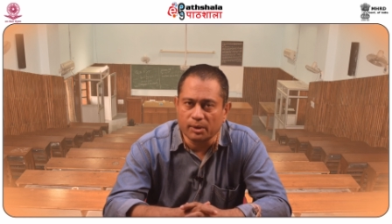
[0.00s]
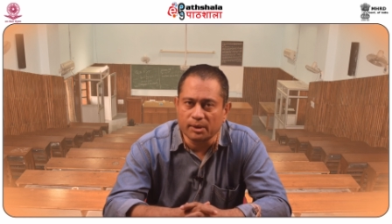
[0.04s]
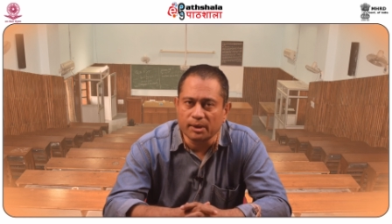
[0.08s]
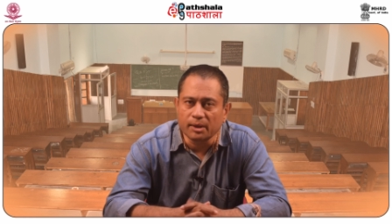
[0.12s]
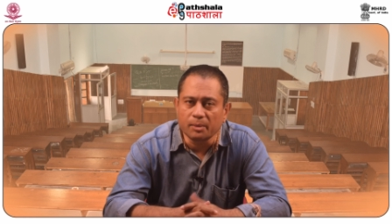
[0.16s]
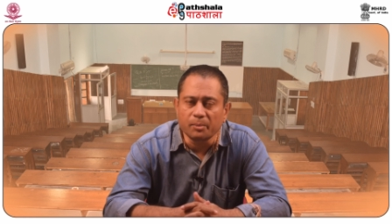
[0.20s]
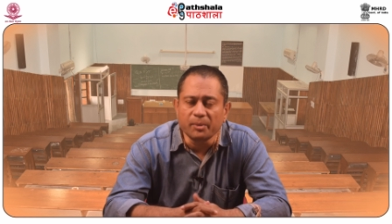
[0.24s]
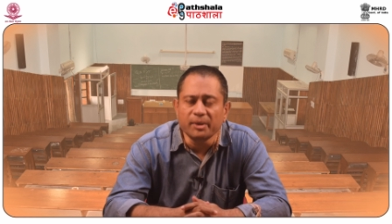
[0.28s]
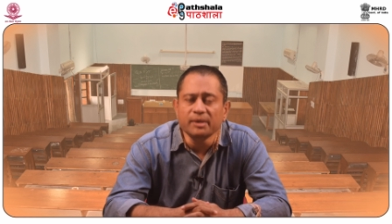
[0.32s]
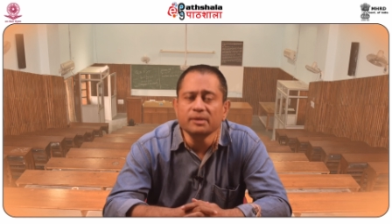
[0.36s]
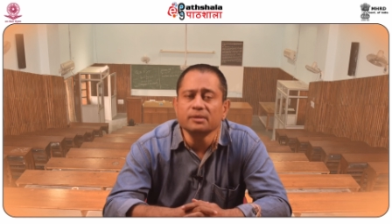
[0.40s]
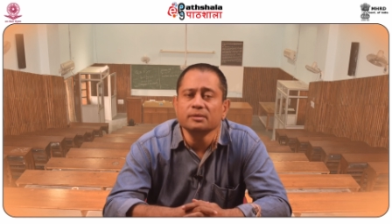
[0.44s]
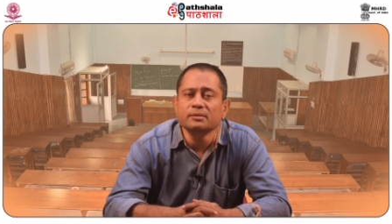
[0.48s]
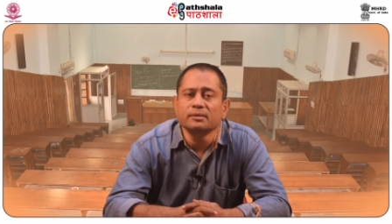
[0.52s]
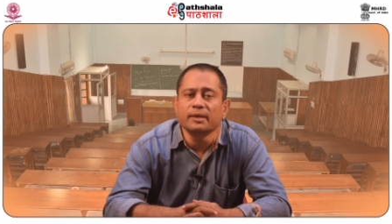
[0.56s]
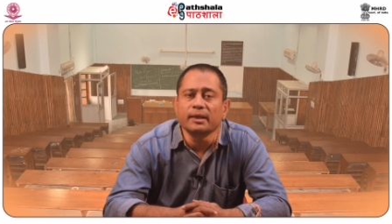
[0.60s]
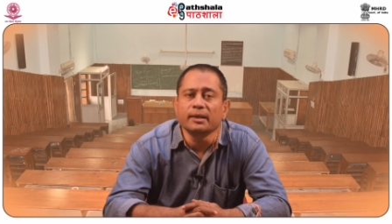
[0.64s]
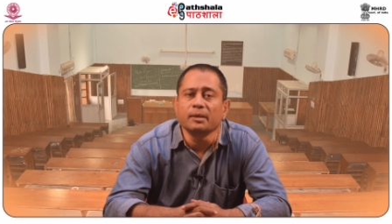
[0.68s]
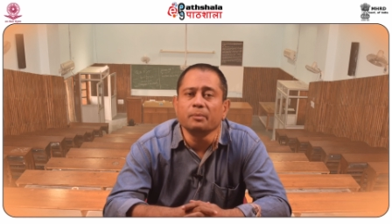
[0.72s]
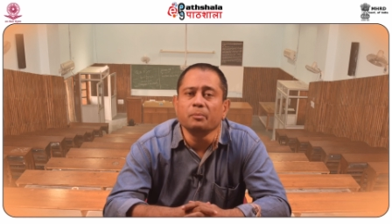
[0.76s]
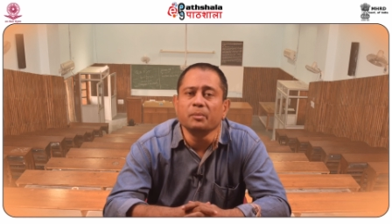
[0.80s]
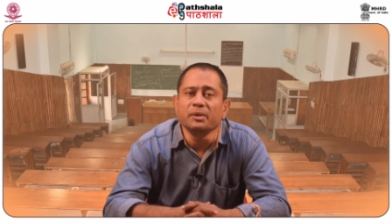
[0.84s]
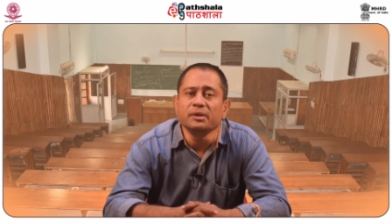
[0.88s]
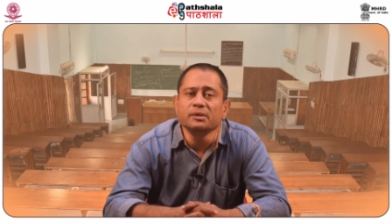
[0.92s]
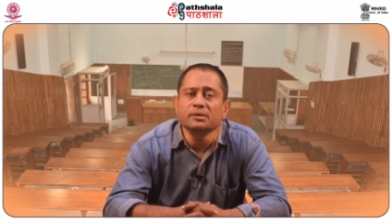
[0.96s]
That means
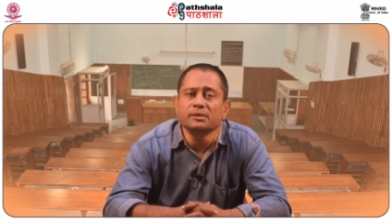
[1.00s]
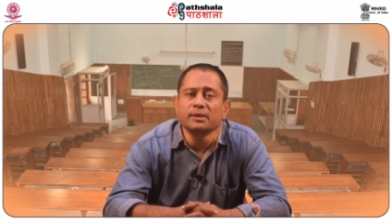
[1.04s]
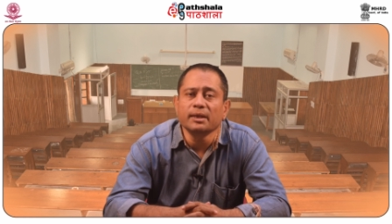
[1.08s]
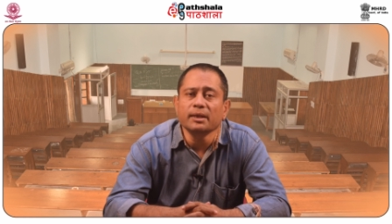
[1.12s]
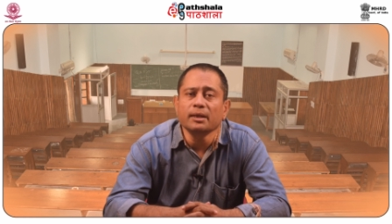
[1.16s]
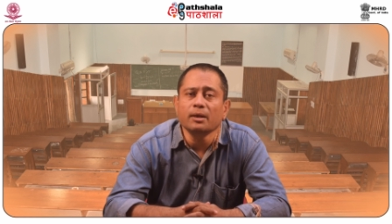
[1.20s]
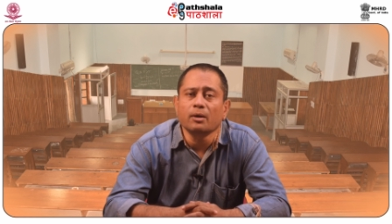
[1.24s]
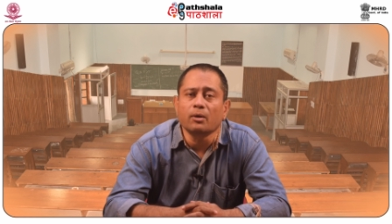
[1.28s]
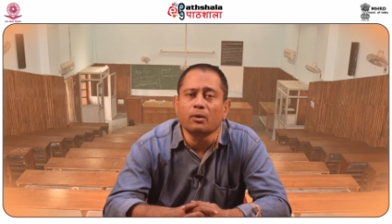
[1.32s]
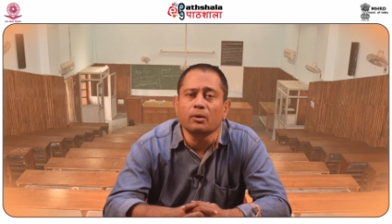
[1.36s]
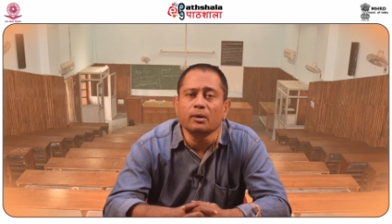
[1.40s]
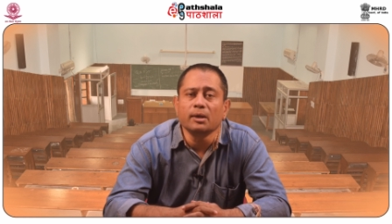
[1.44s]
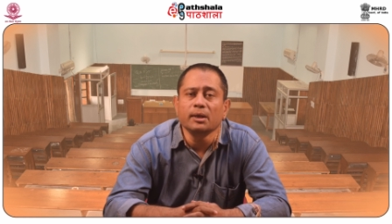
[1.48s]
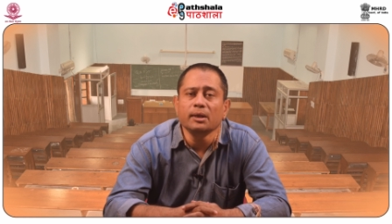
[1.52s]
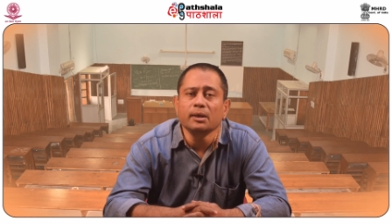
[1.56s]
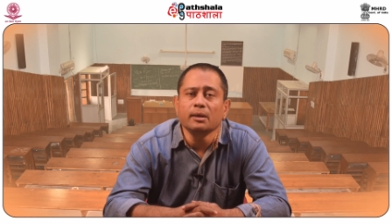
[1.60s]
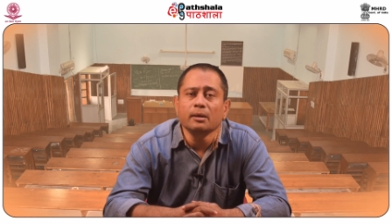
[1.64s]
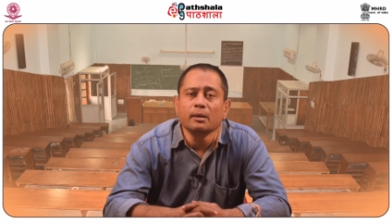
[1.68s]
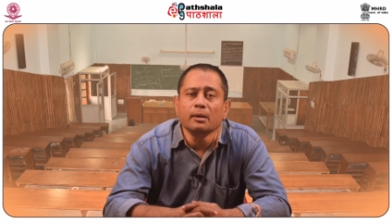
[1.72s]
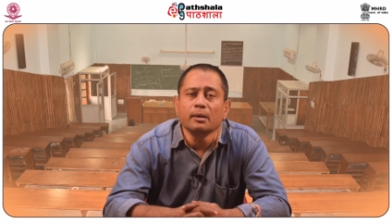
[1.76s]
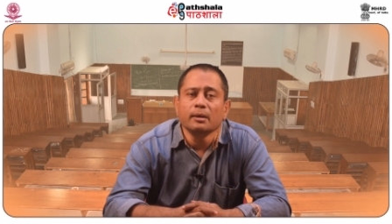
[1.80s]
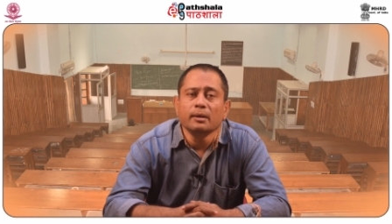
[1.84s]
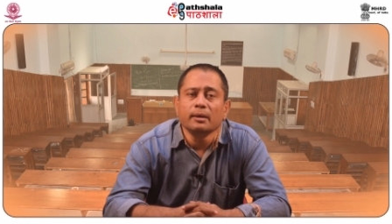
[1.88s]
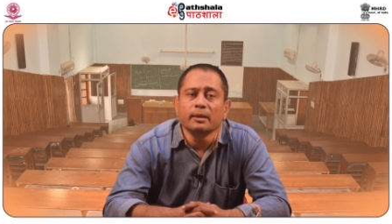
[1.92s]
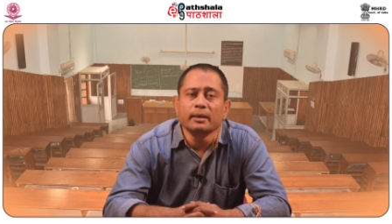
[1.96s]
that means that only